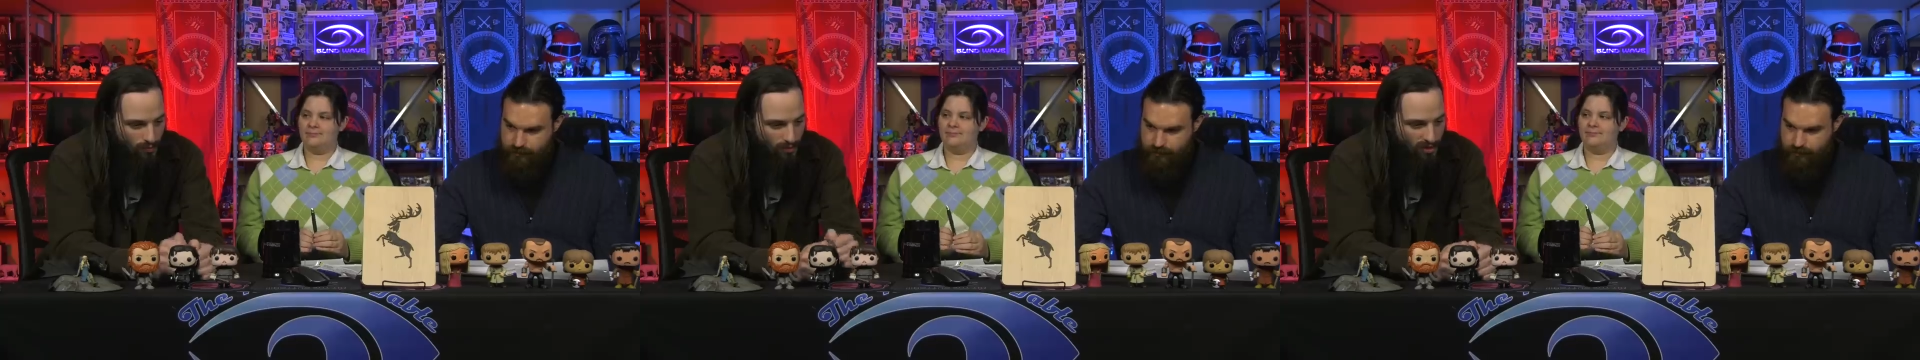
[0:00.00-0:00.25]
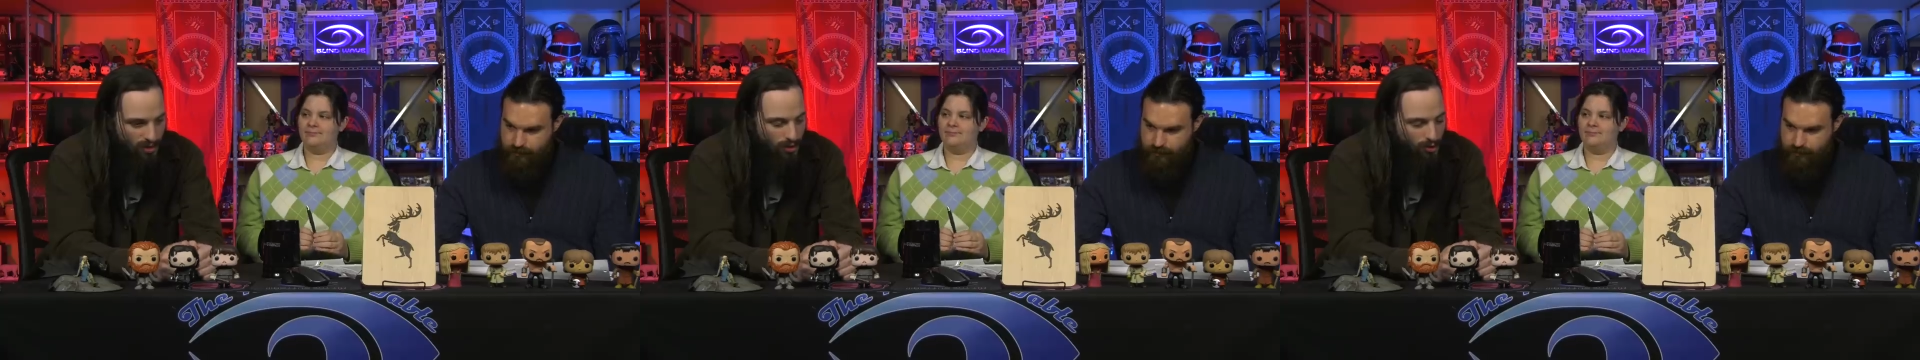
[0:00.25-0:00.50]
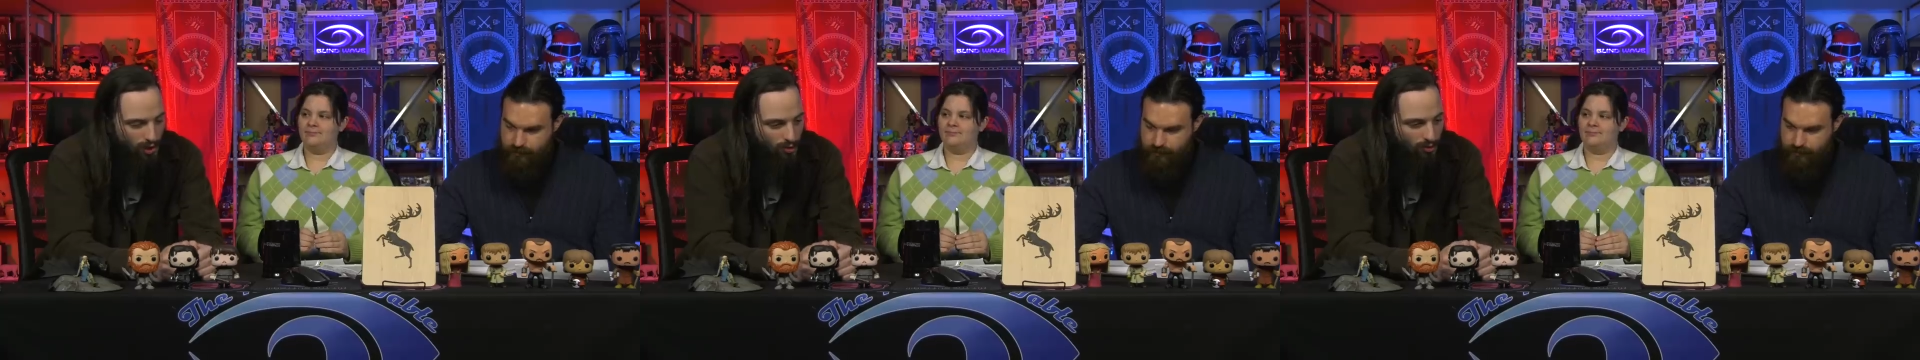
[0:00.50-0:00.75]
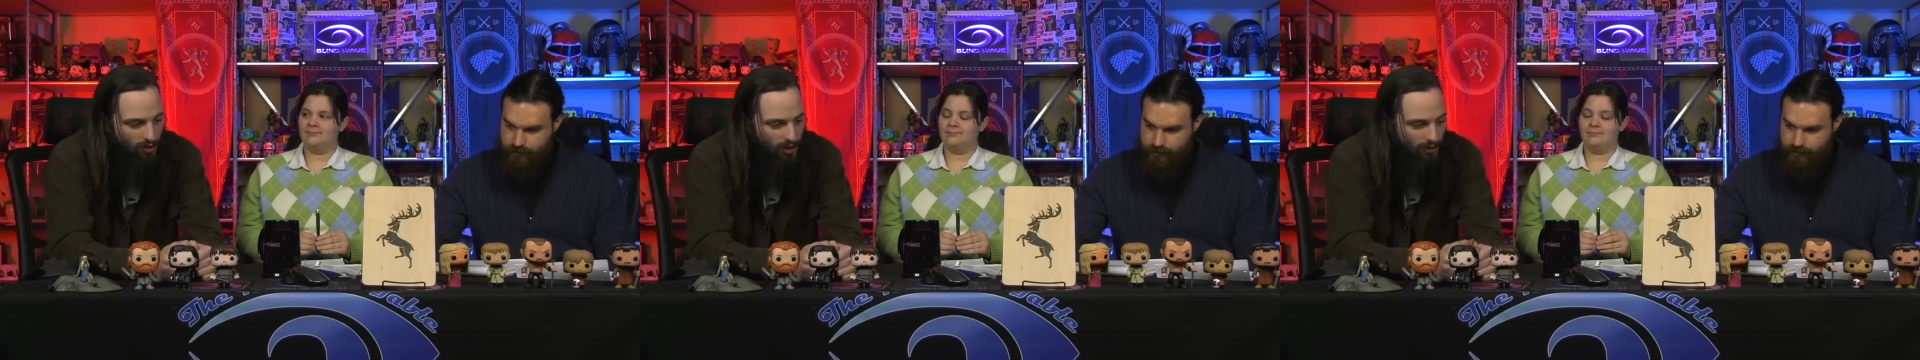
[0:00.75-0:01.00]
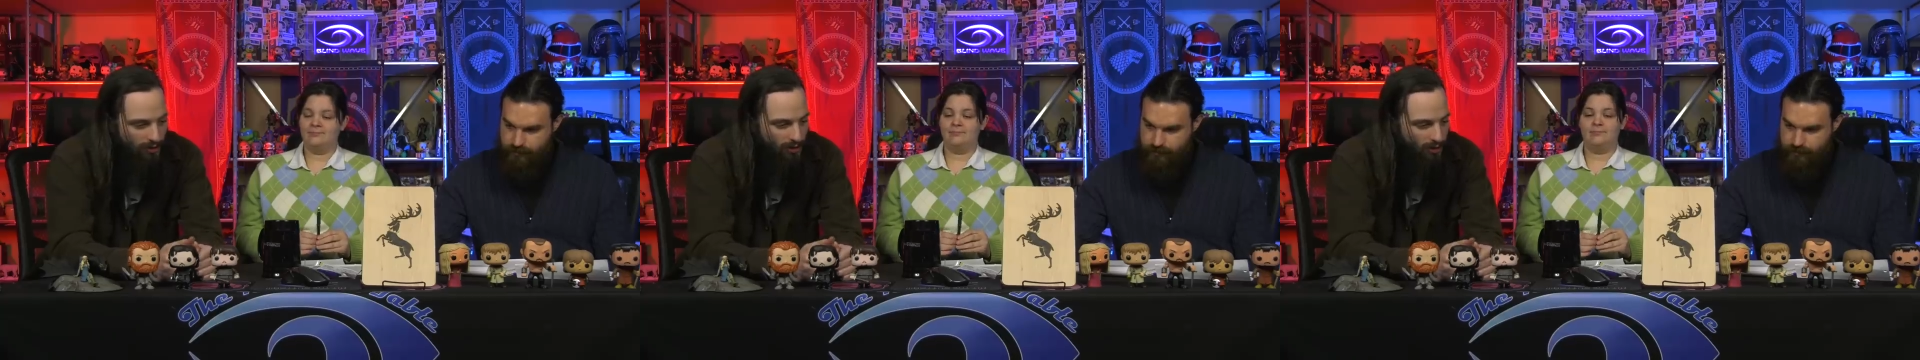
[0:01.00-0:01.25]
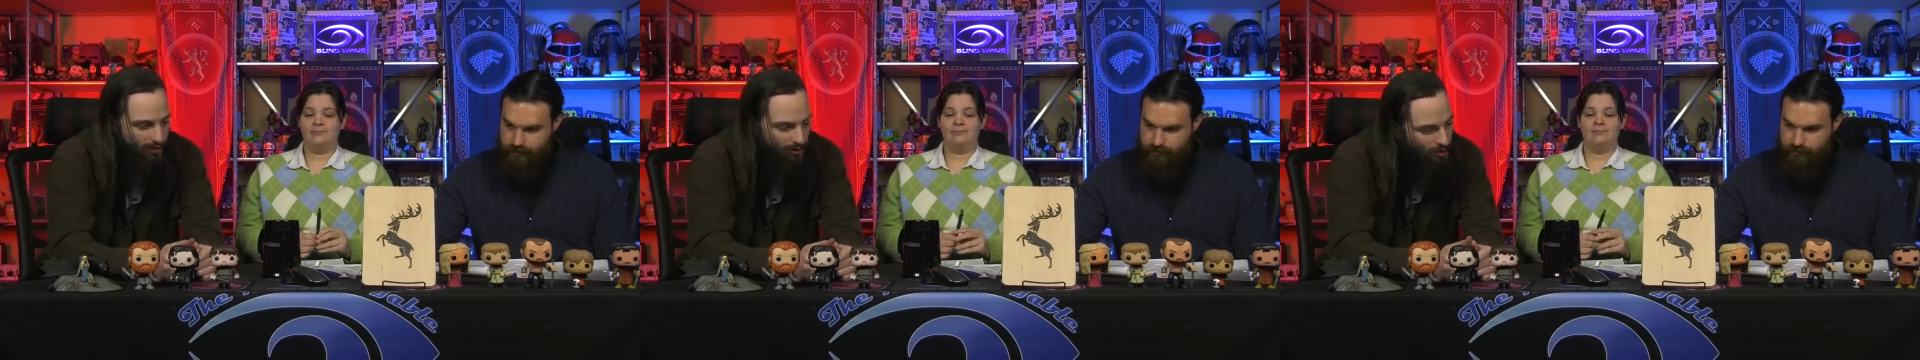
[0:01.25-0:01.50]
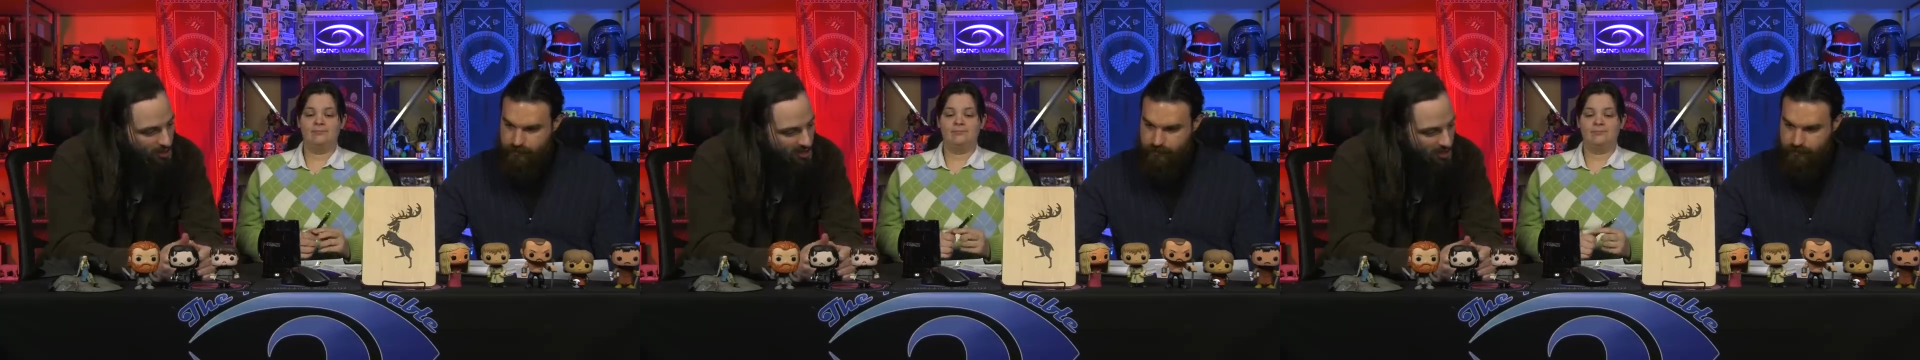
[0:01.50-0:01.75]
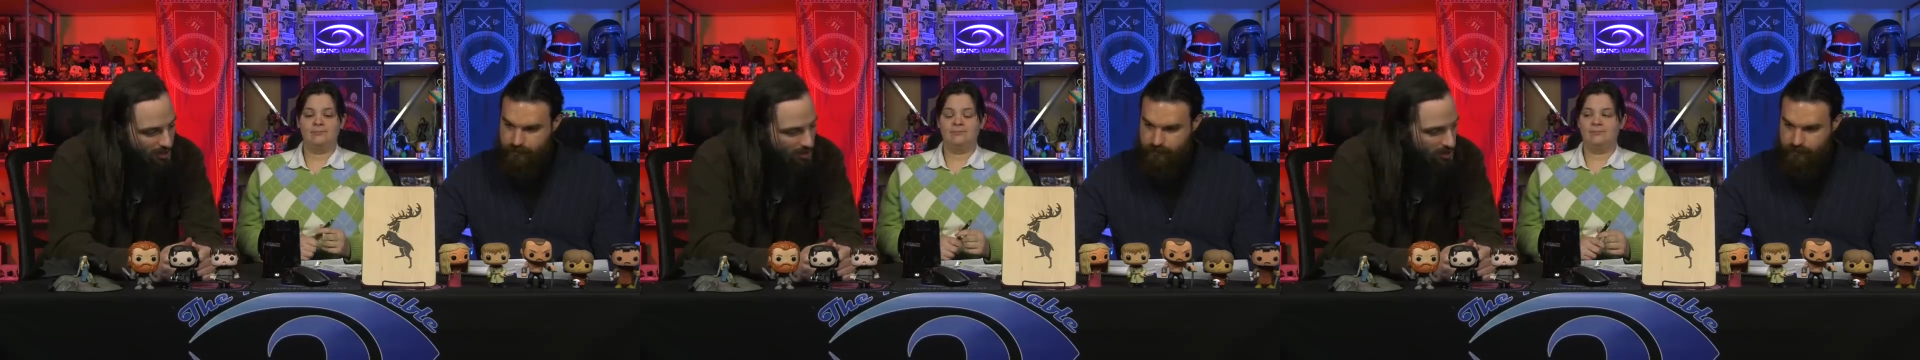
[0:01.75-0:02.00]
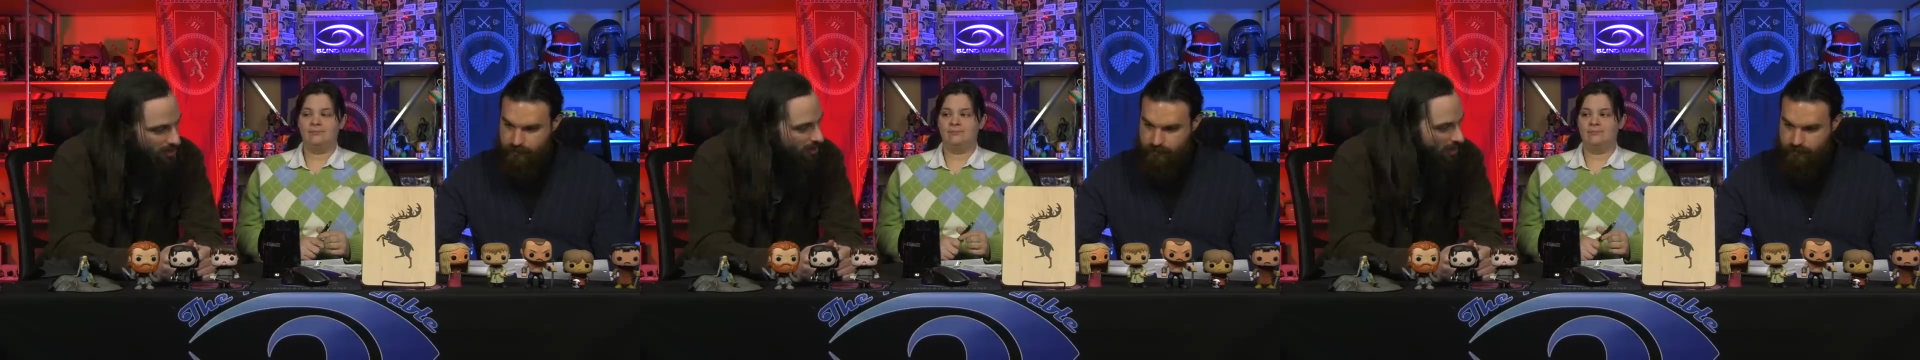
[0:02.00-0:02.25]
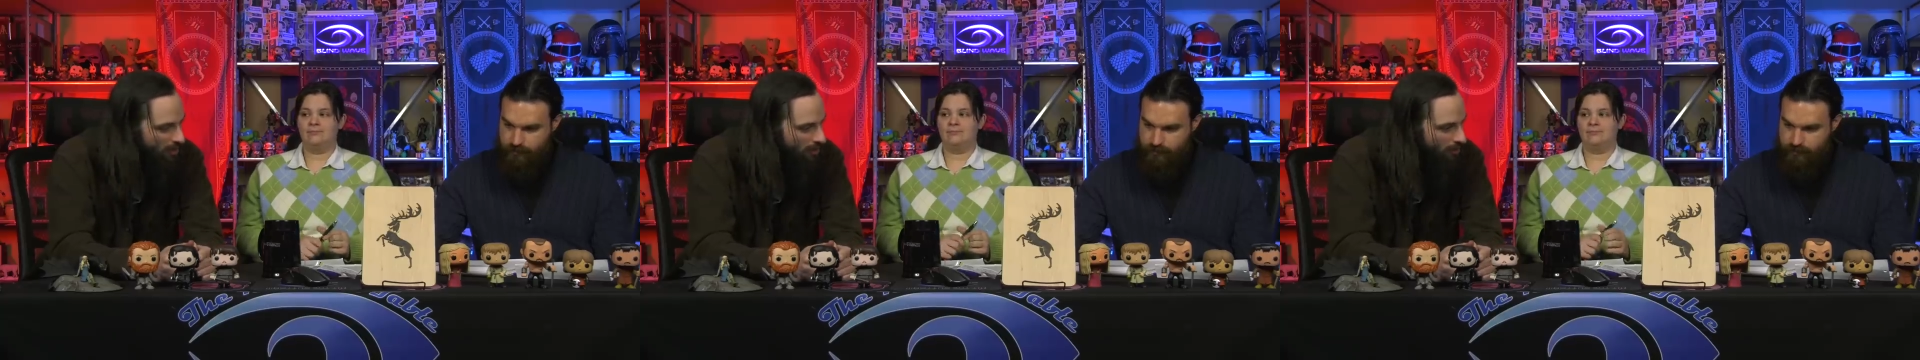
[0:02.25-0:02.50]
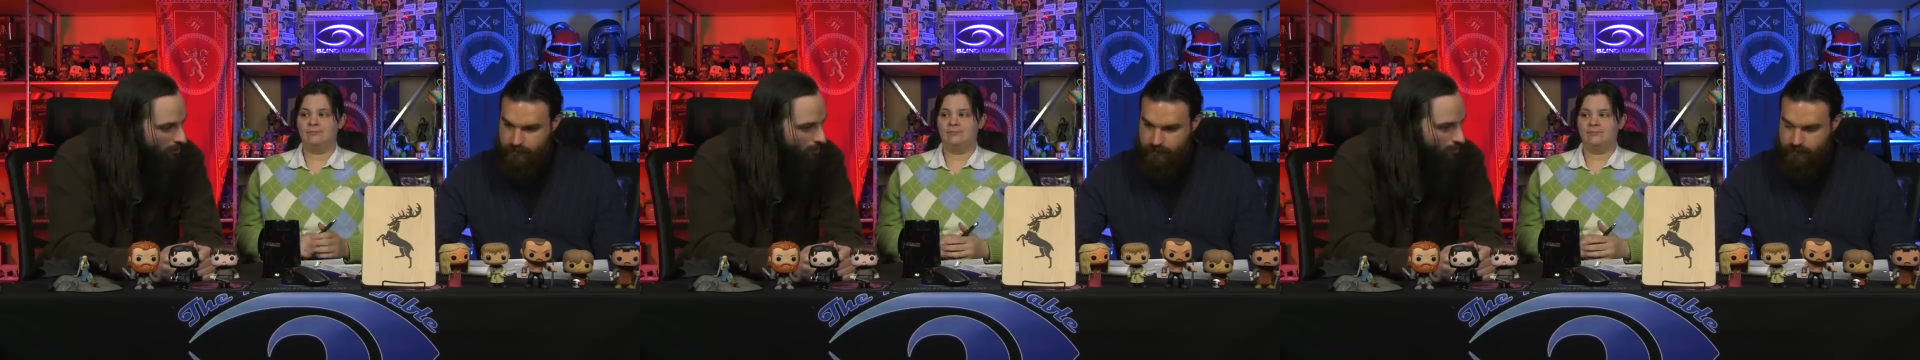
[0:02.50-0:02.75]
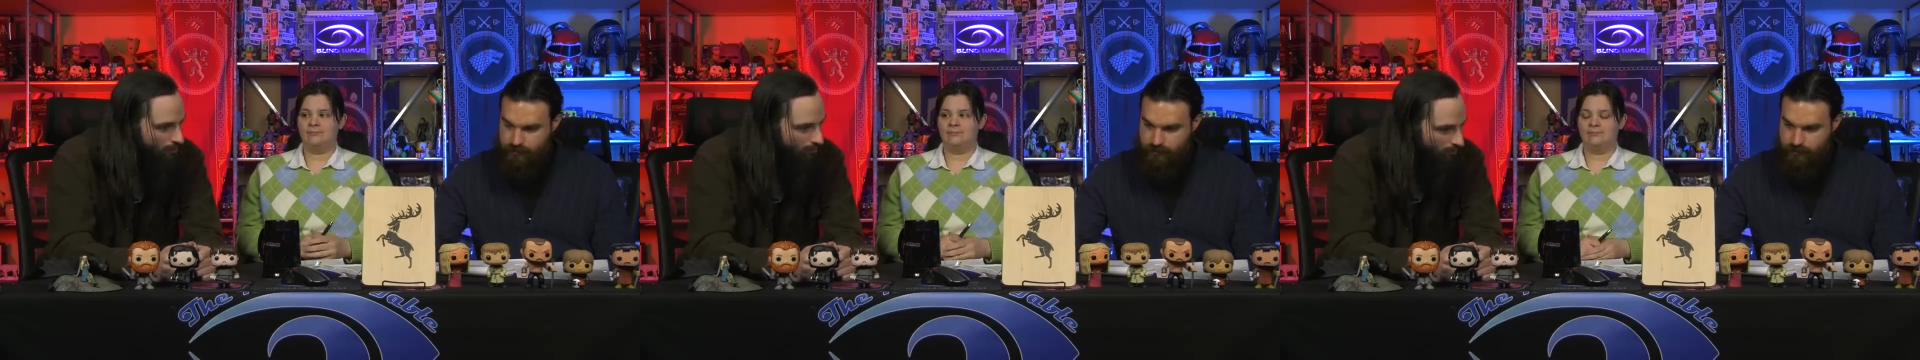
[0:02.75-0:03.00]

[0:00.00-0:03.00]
Speaker 1: so do you think the third city is gonna